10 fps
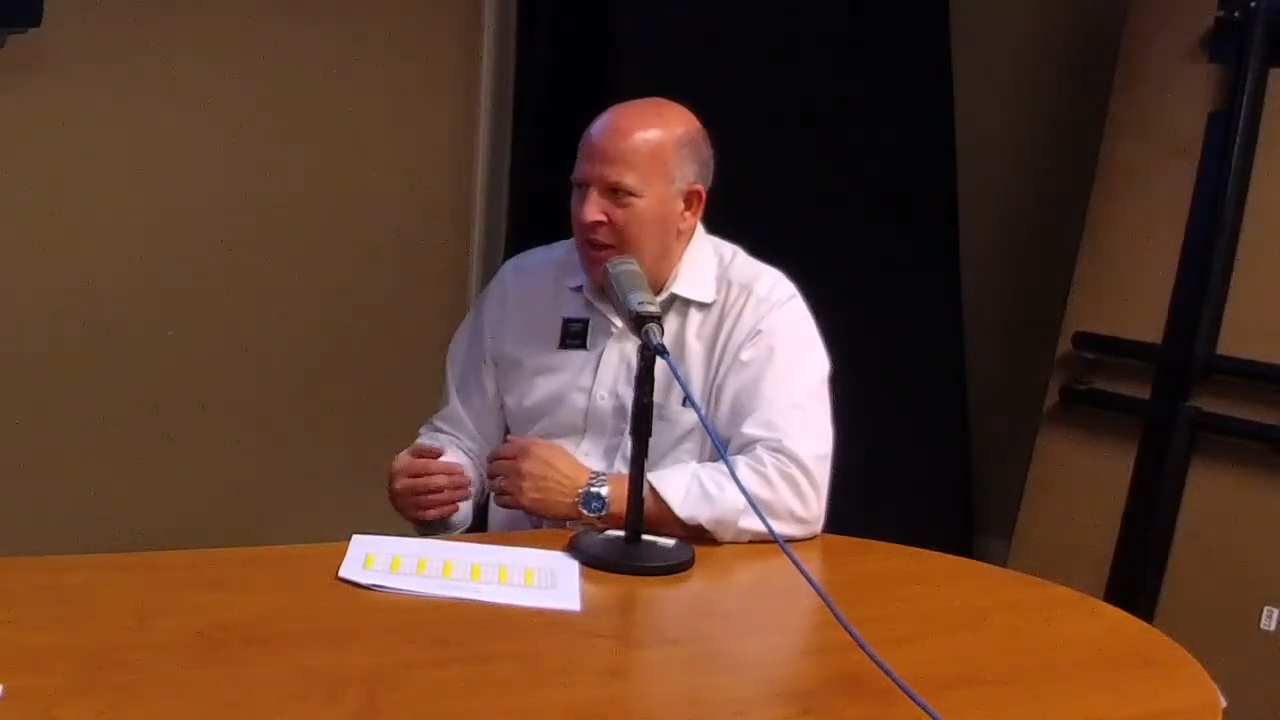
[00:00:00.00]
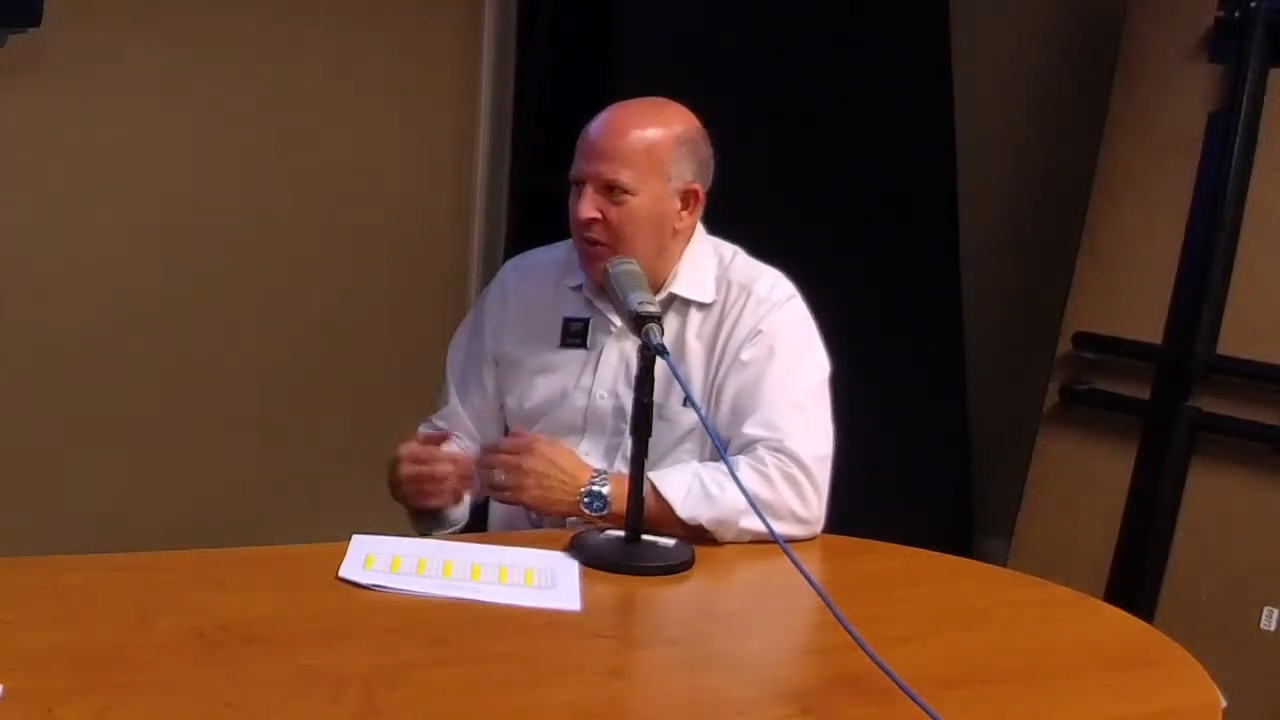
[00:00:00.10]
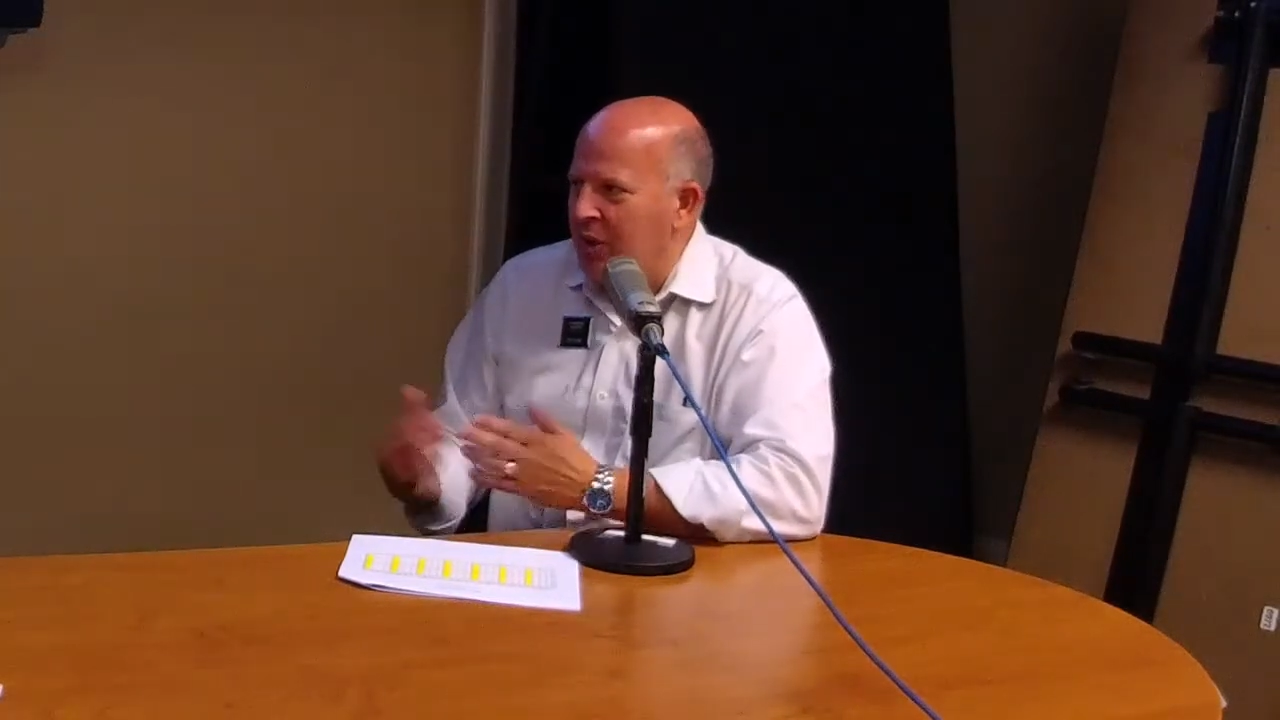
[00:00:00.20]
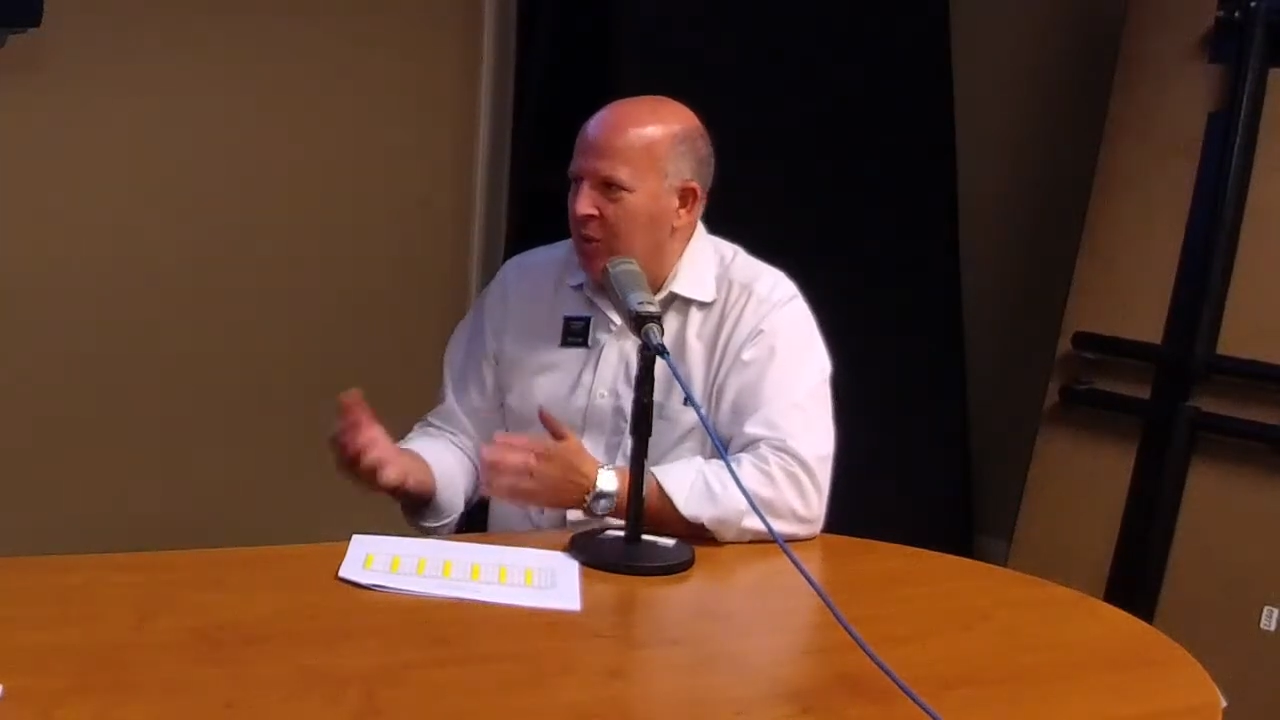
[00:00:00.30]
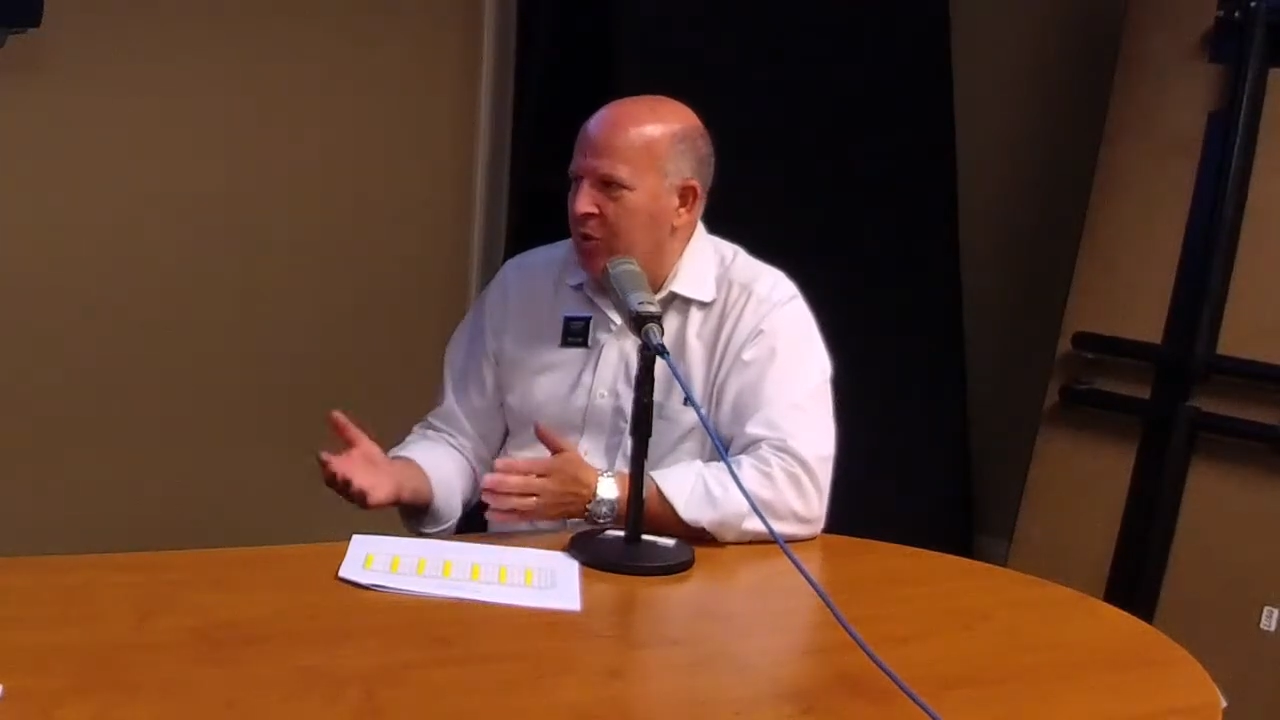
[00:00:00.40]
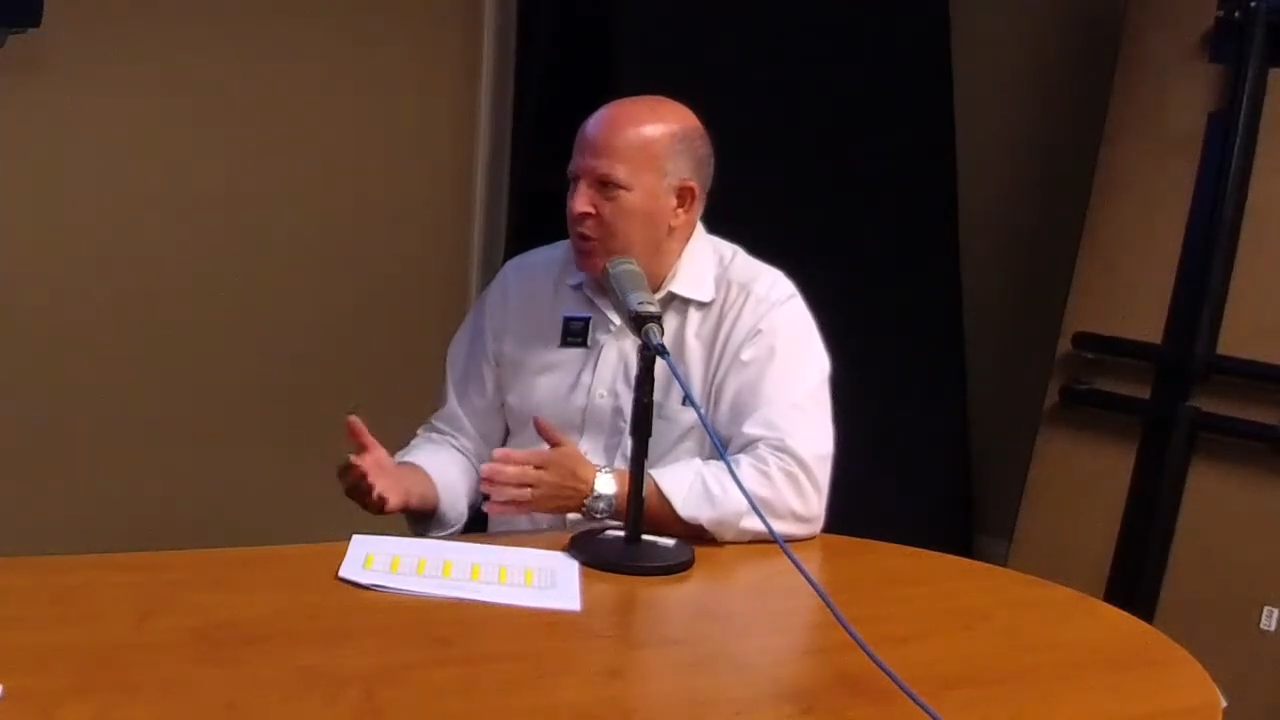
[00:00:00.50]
in year